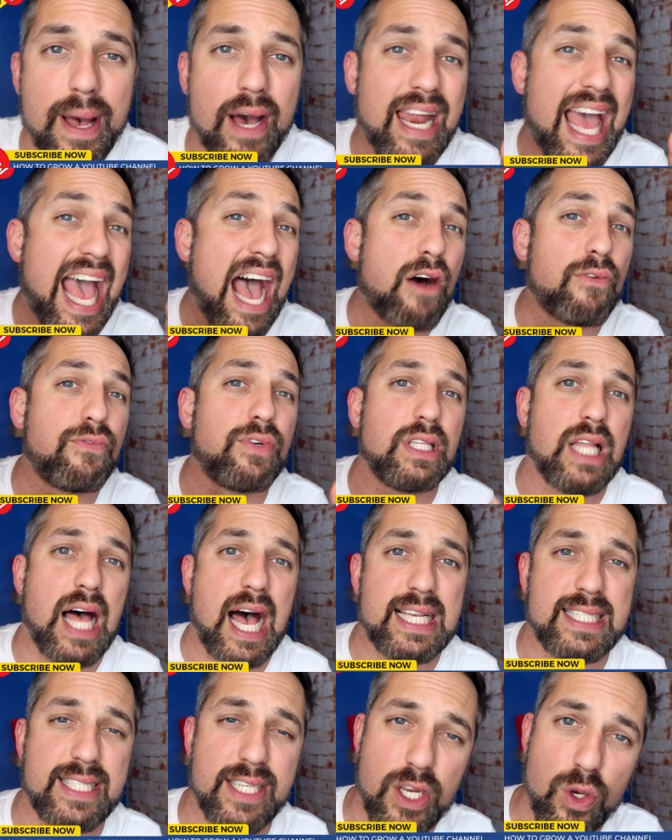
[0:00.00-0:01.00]
about how
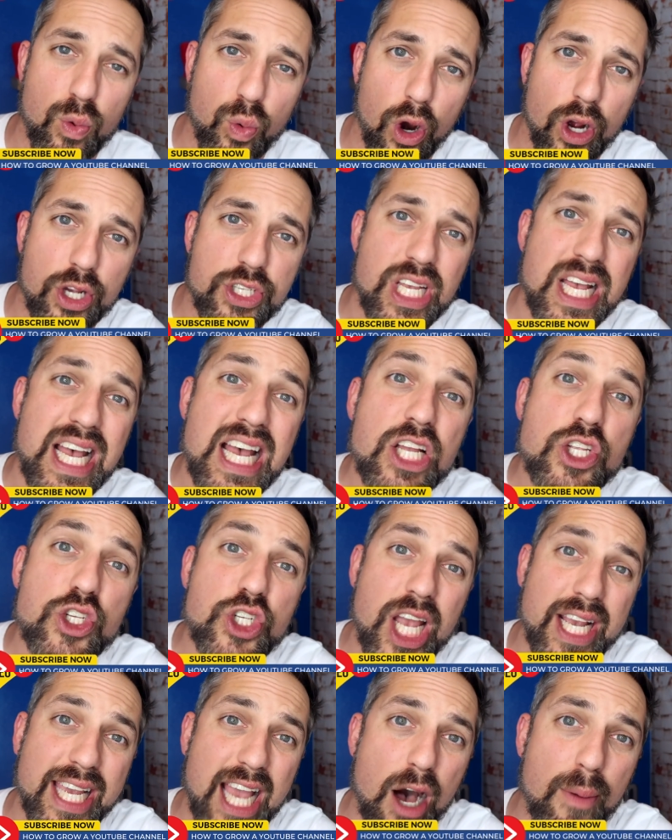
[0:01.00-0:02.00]
velocity works,
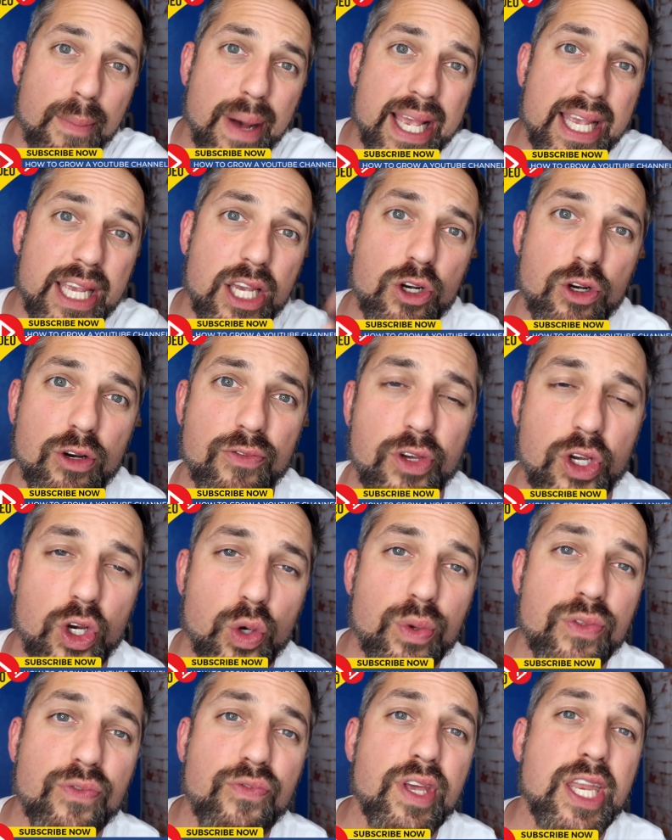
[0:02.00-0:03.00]
check out my
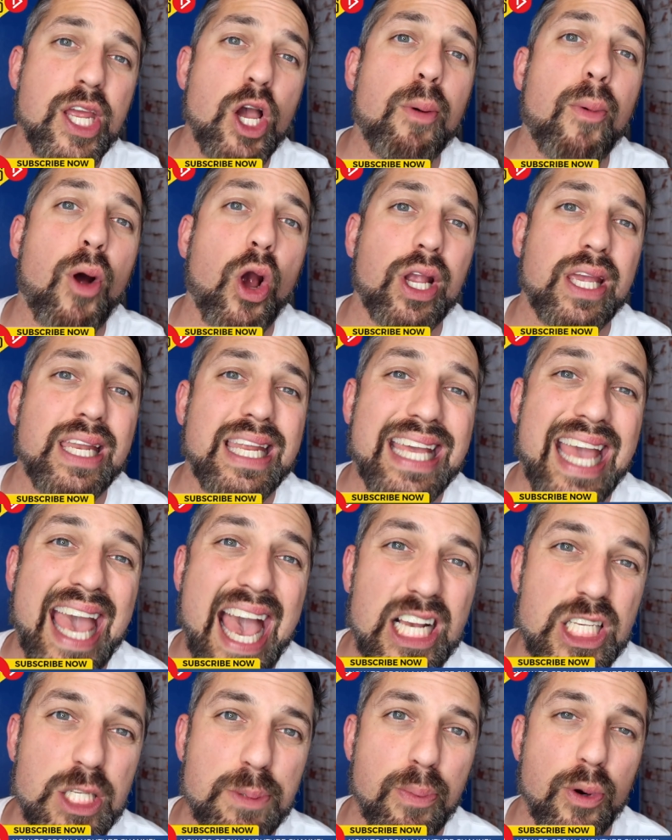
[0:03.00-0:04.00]
interview with video marketing
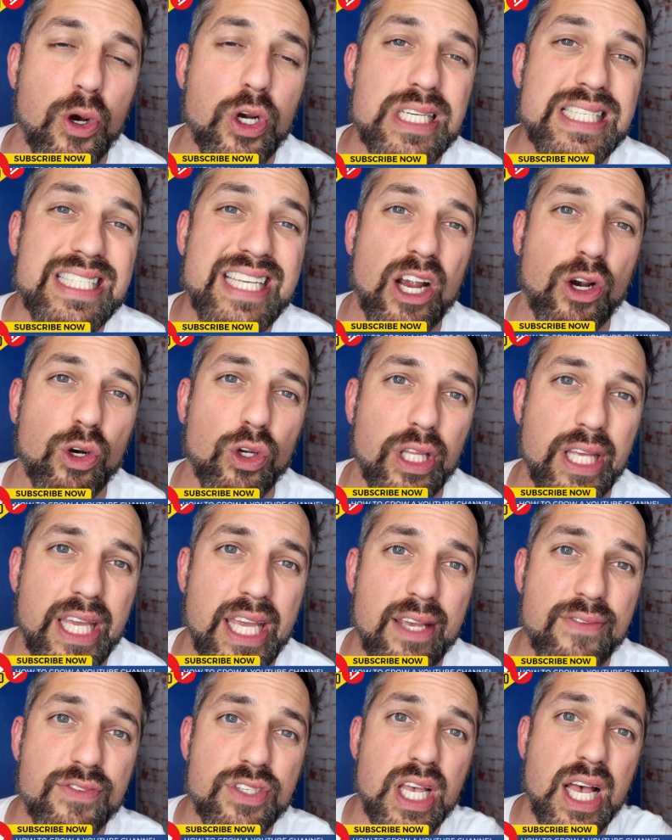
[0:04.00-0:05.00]
expert Derral
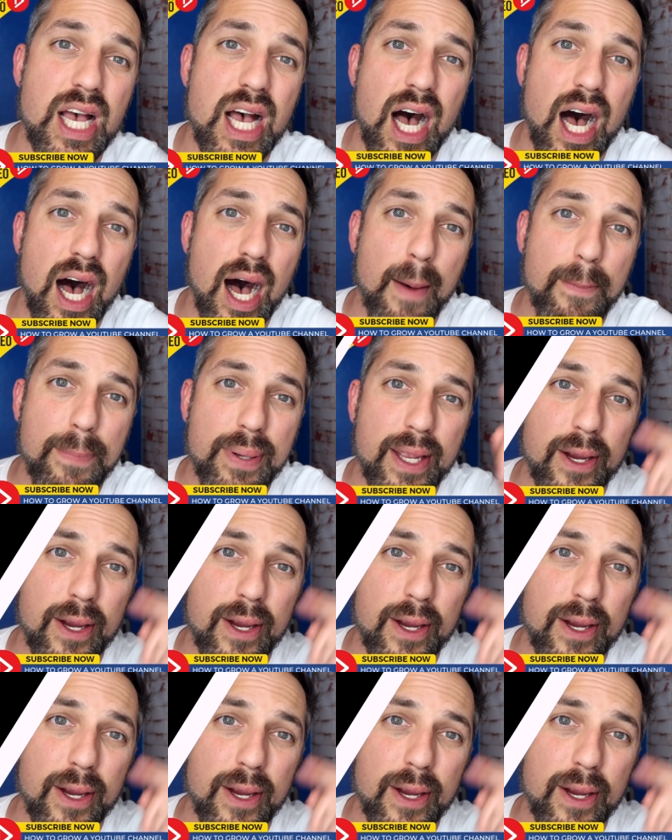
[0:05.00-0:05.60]
Eves up